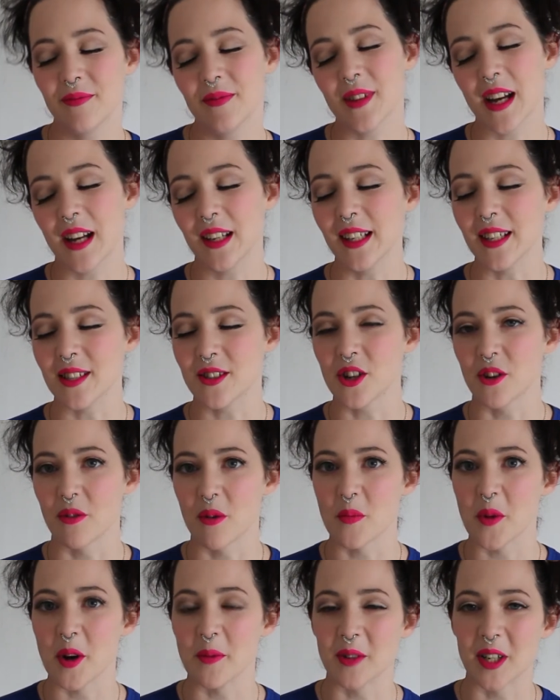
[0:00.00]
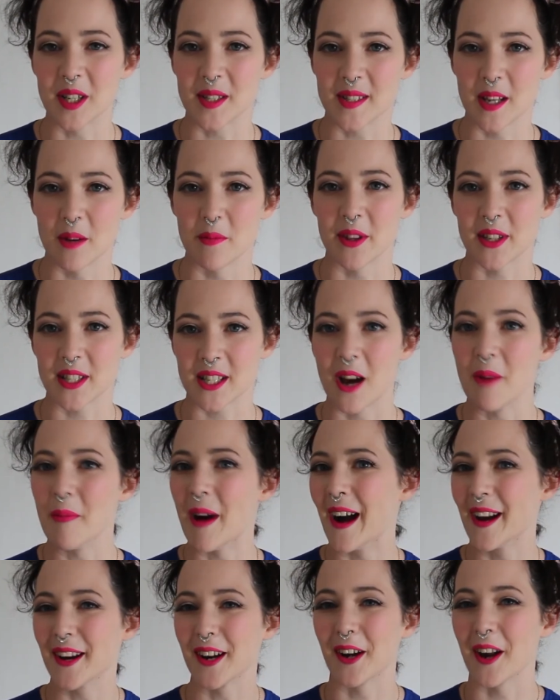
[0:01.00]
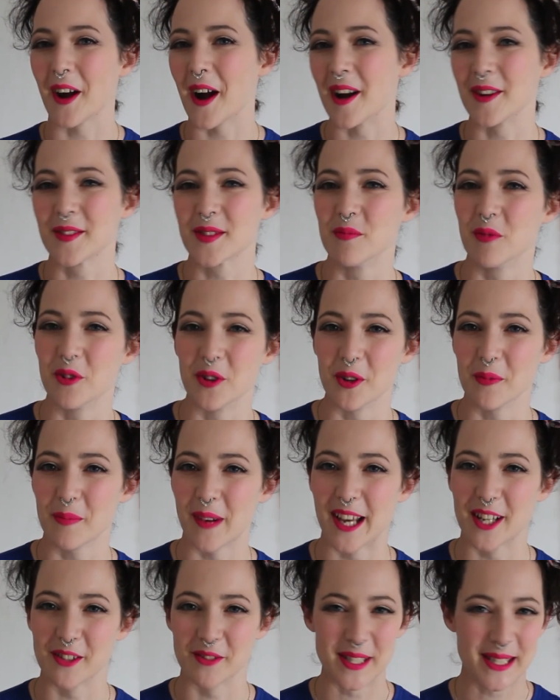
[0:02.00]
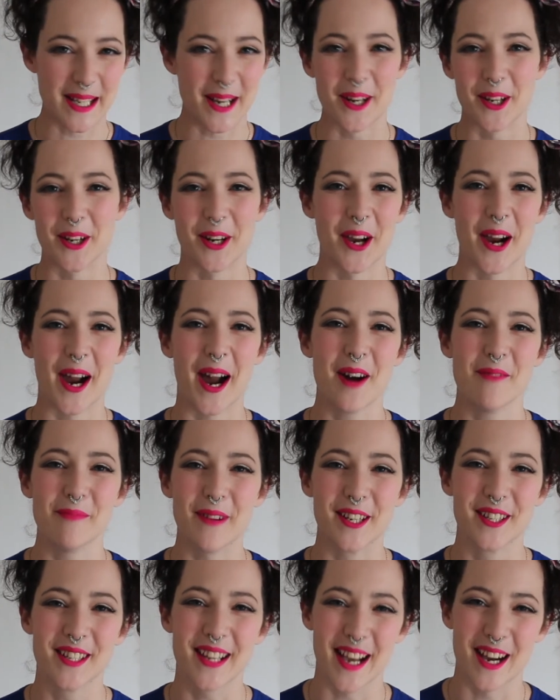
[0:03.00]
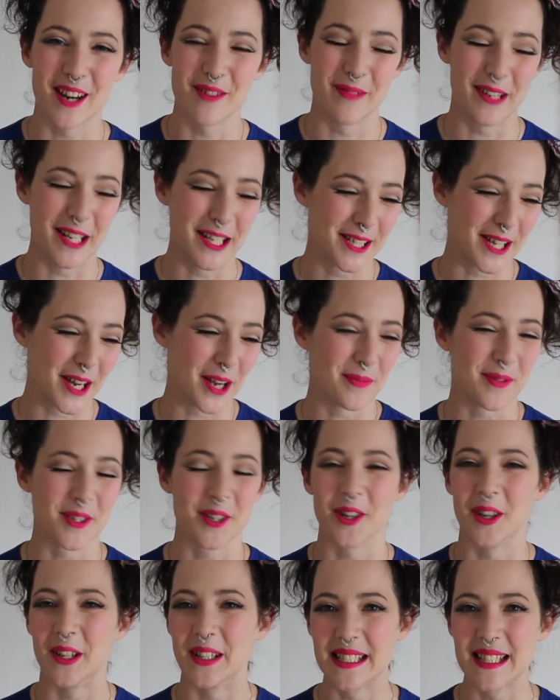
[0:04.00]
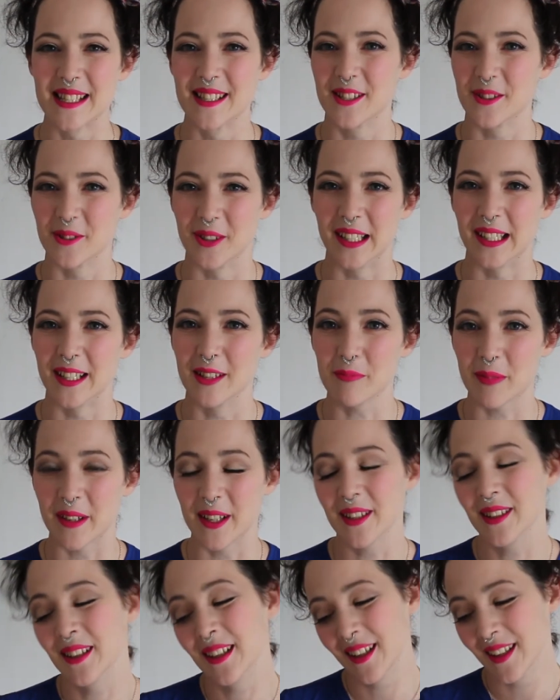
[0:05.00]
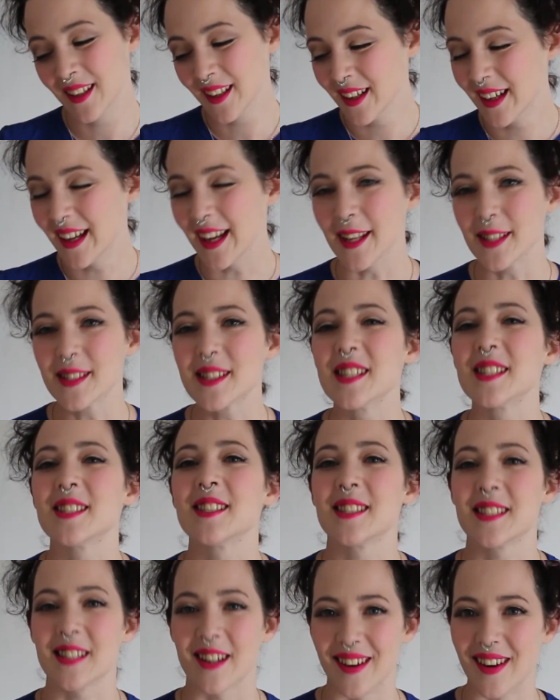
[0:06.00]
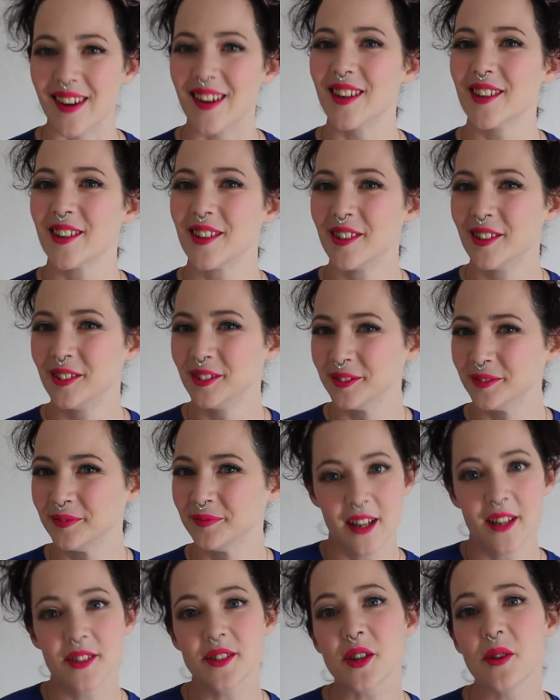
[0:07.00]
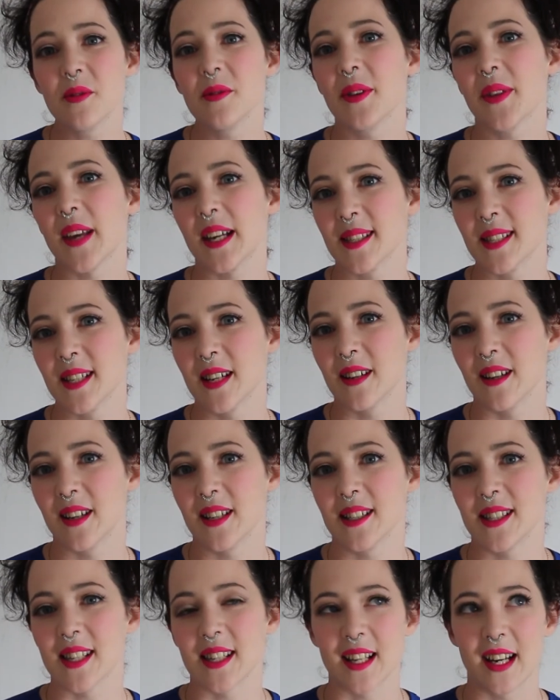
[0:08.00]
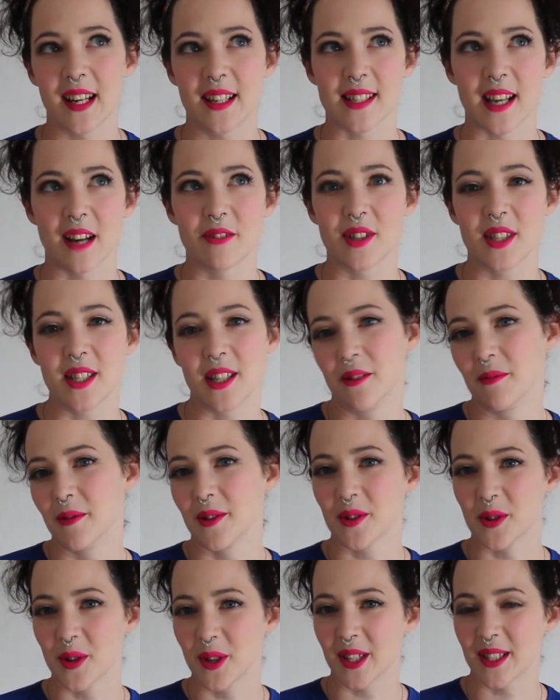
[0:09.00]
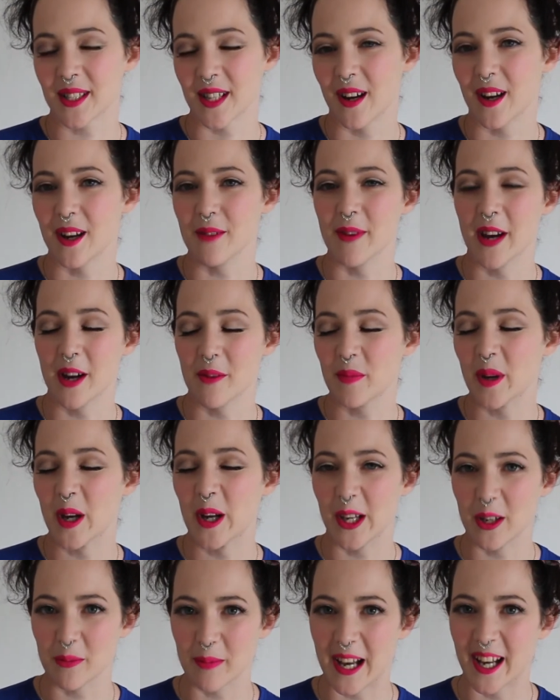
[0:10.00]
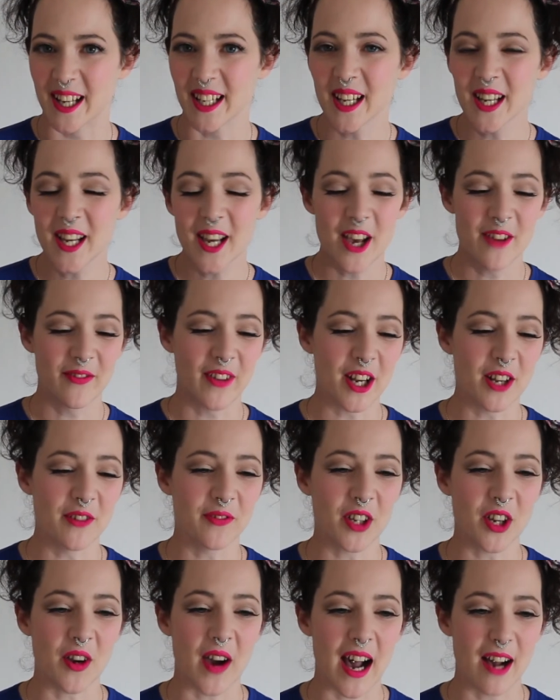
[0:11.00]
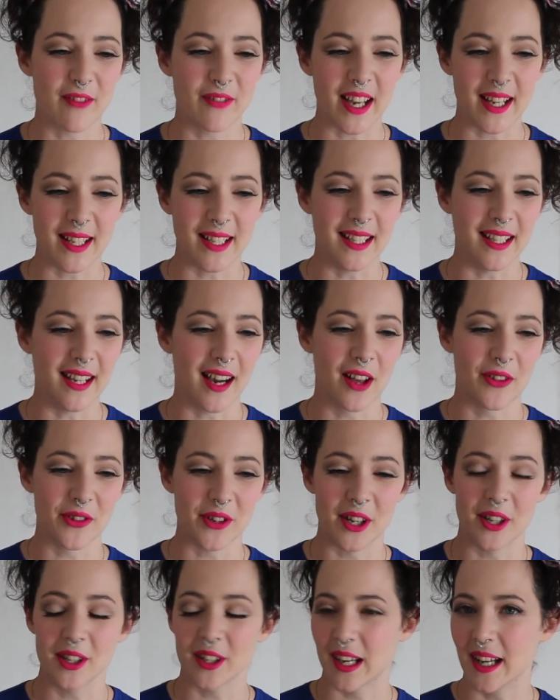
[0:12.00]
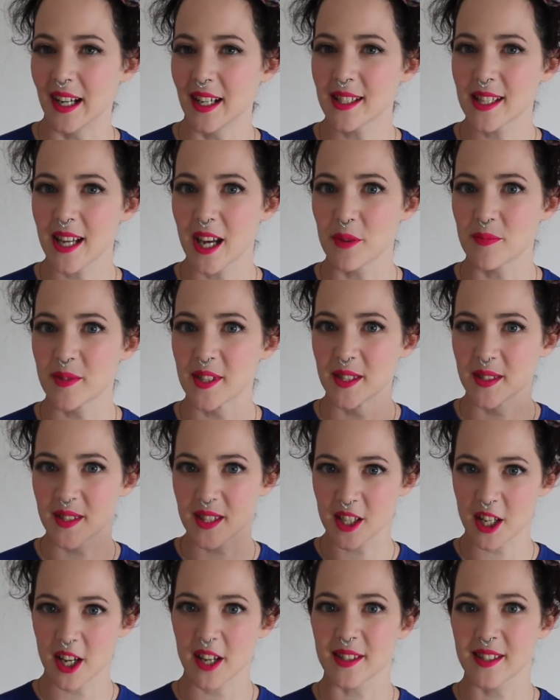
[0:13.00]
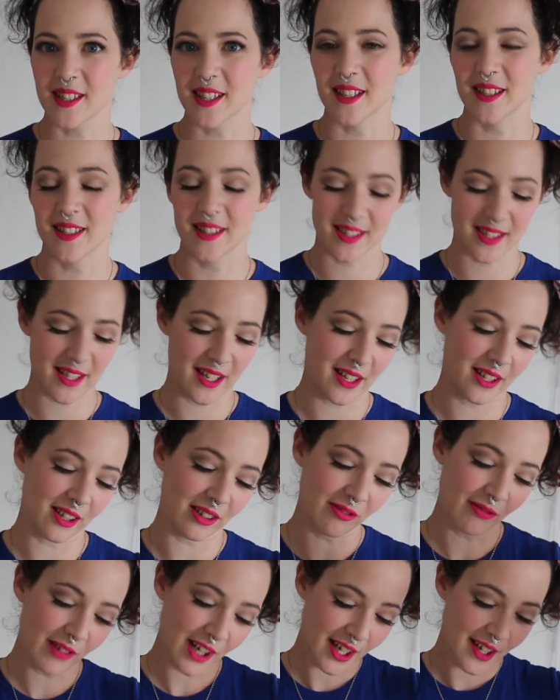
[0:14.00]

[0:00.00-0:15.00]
at least you're remembering some of the time. I don't know how small your bladder is. I don't know how many times you're going to the toilet, but it's a start. So that's it, guys. That is how to deal with toilet time at Burning Man. If any of you have any other like tips and suggestions, then